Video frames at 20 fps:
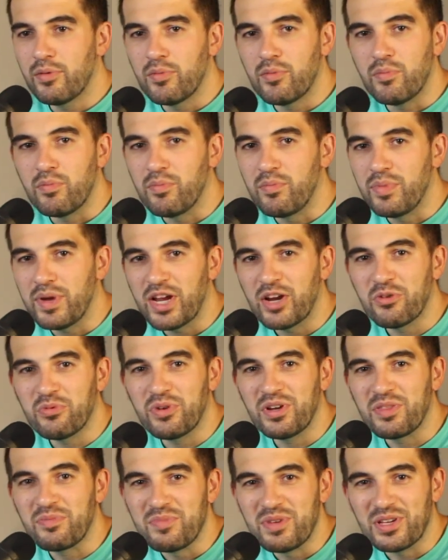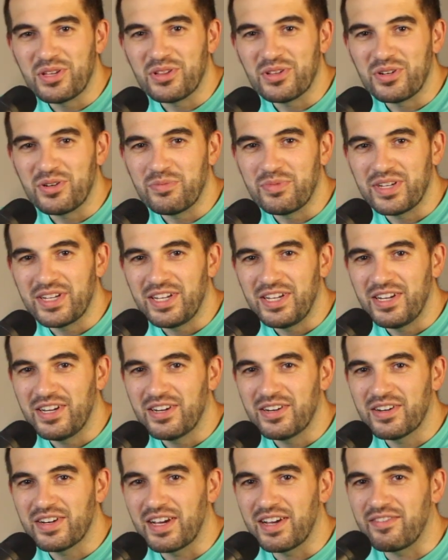Bear with me a little bit here.
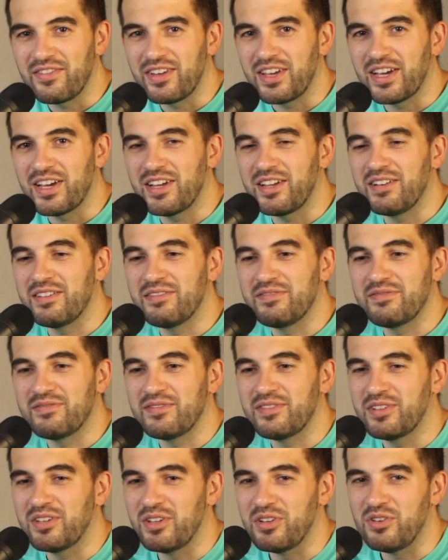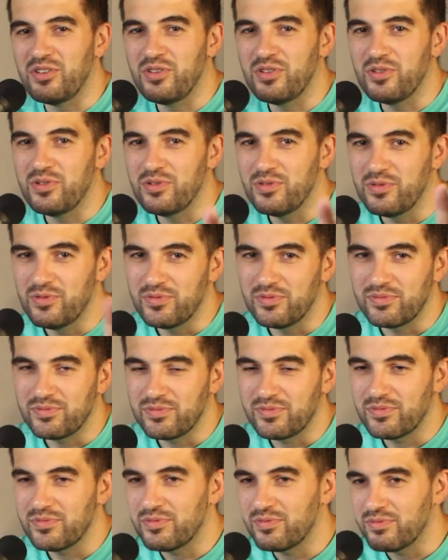I've got a new
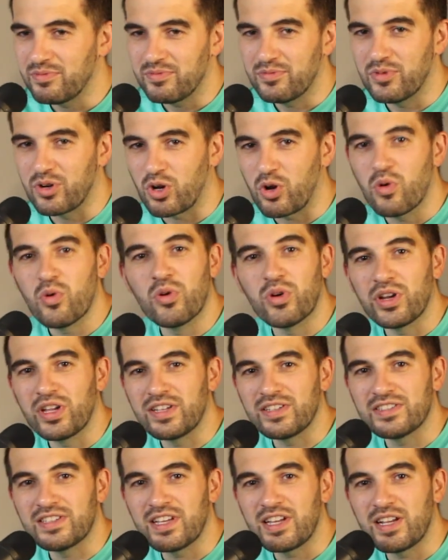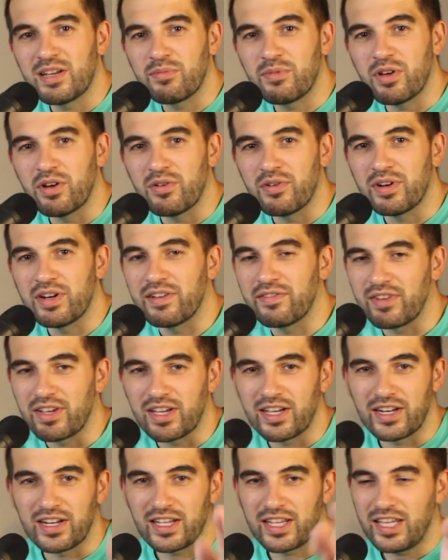recording setup going. I've got a
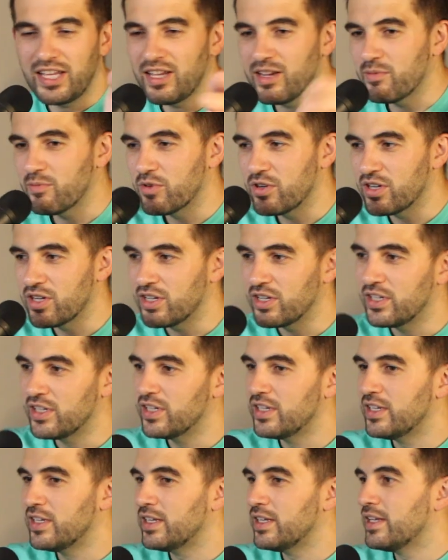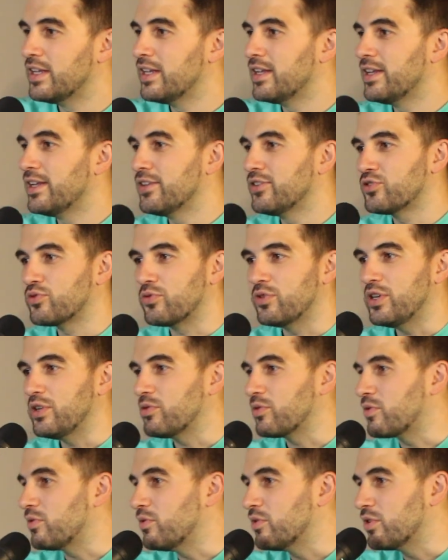camera, screen
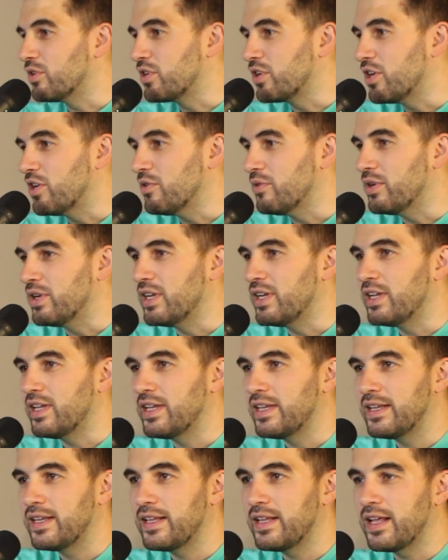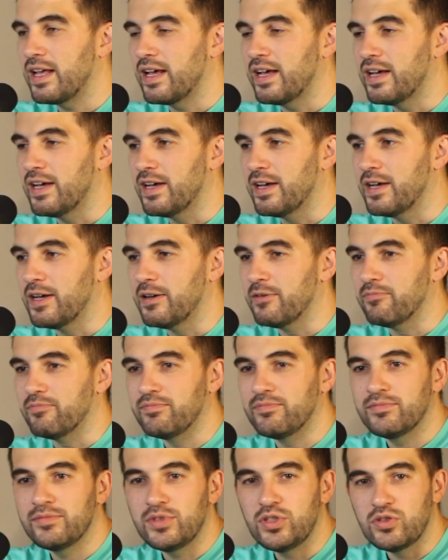recorder going,
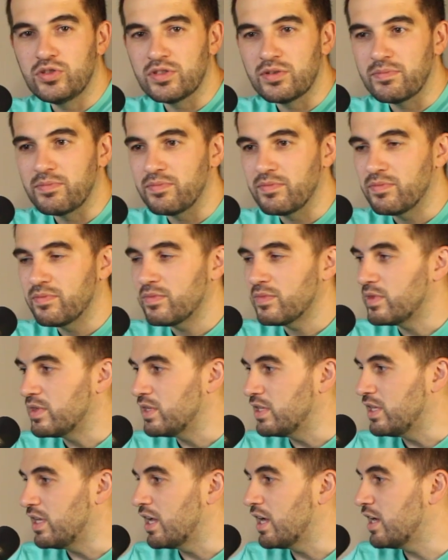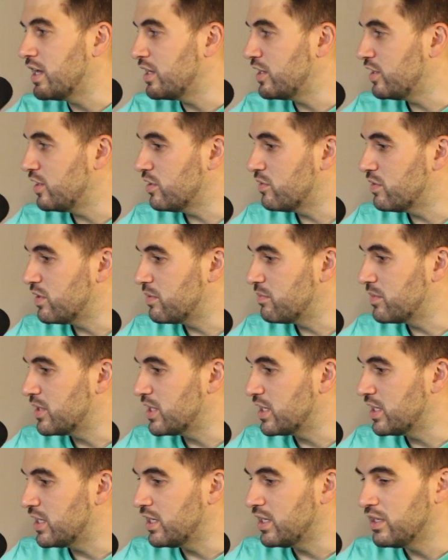using the audio
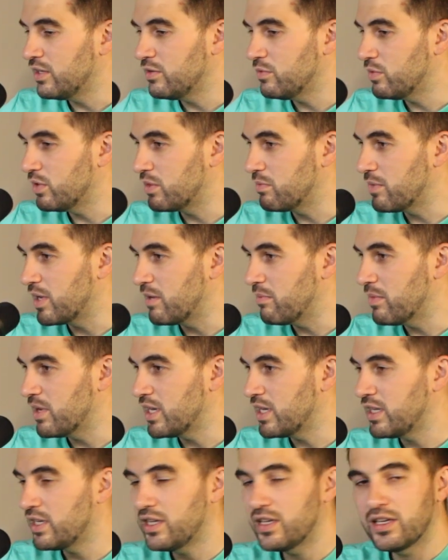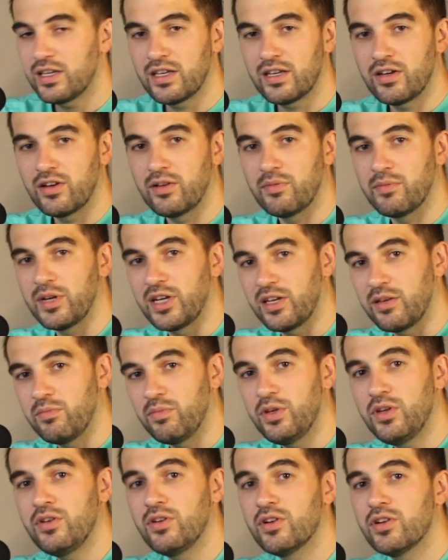with my mic on my
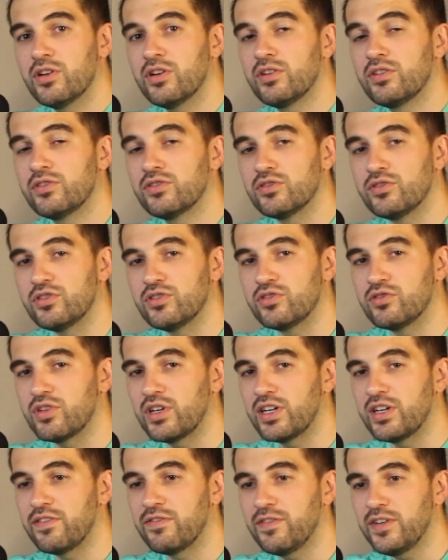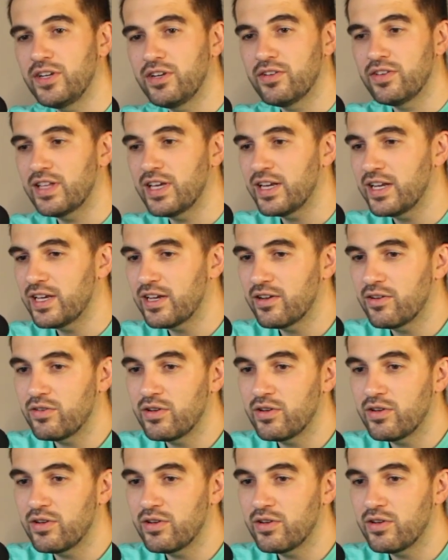computer. So just trying to figure that out.